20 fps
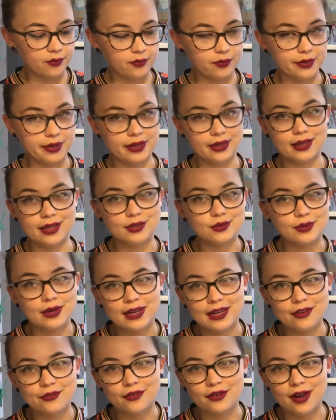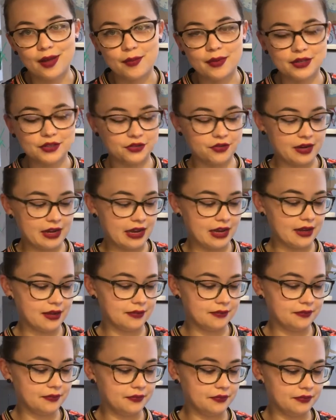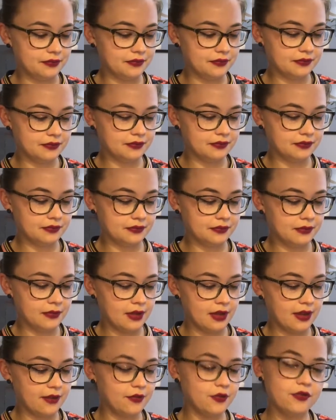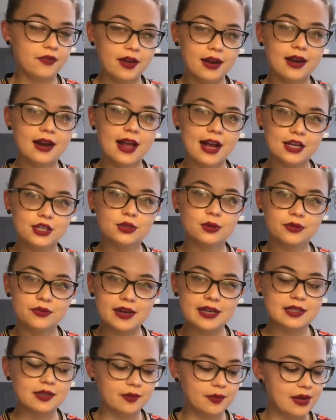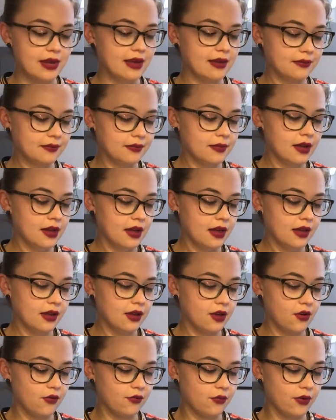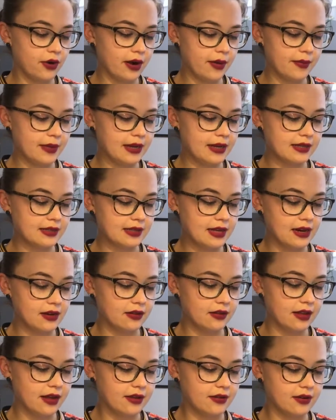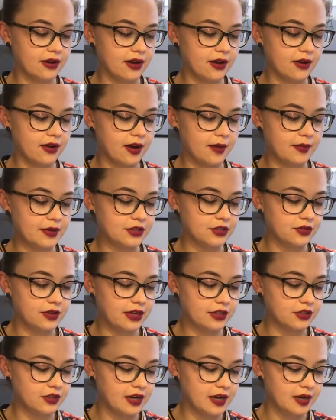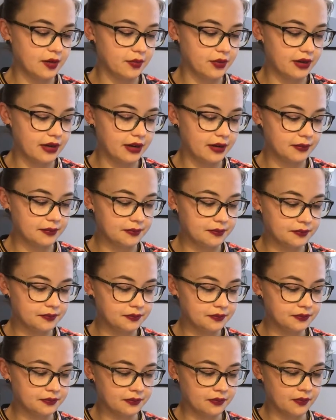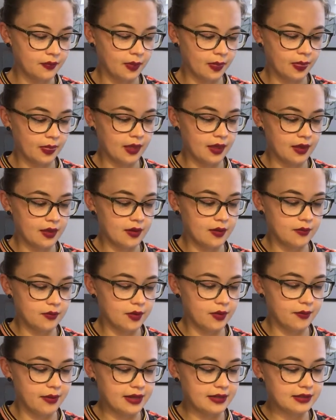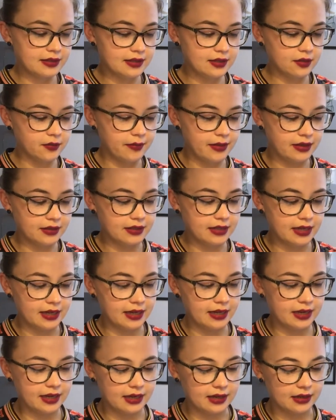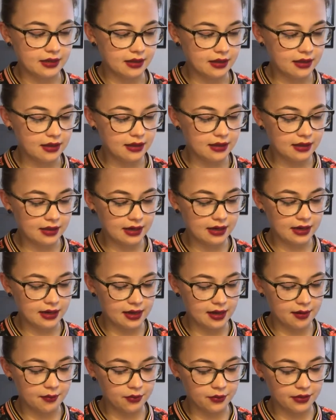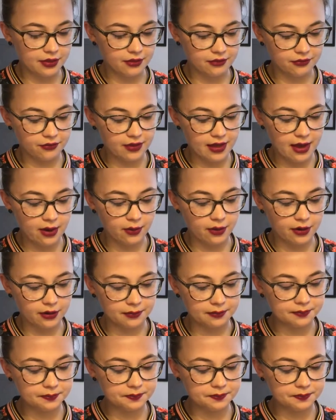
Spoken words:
But that's what I get for not measuring it. If you find an actual recipe, go for it, because that'll let you know how much you actually need to put in. But mine's still melting and thickening up with the flour.